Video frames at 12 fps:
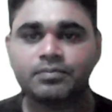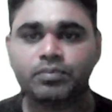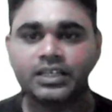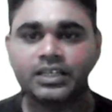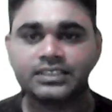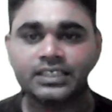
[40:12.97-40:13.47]

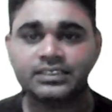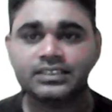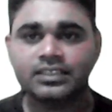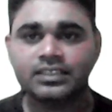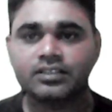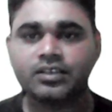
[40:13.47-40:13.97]

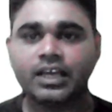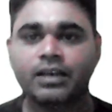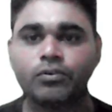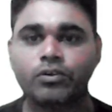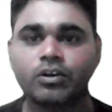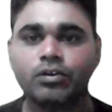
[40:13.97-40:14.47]
places the
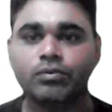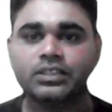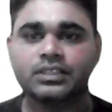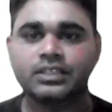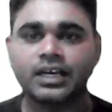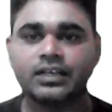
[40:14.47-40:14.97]

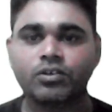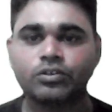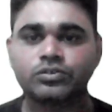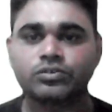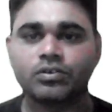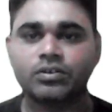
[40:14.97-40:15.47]
hemoglobin can
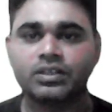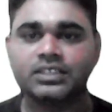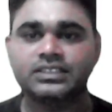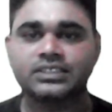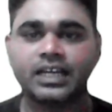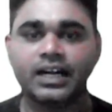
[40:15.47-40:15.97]
also
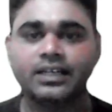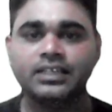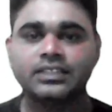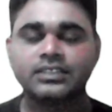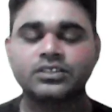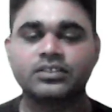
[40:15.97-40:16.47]
reside.
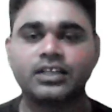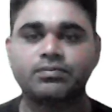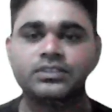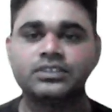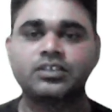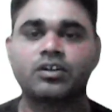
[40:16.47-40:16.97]
So, that
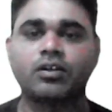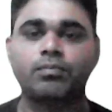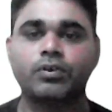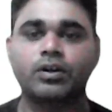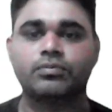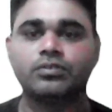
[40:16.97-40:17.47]
means the
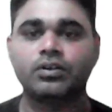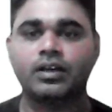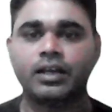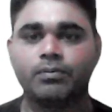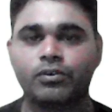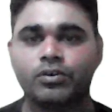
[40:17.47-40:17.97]
number of the
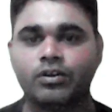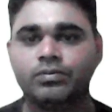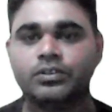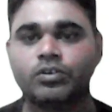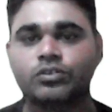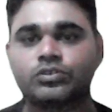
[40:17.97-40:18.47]

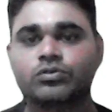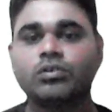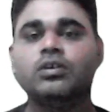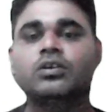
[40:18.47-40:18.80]
hemoglobin also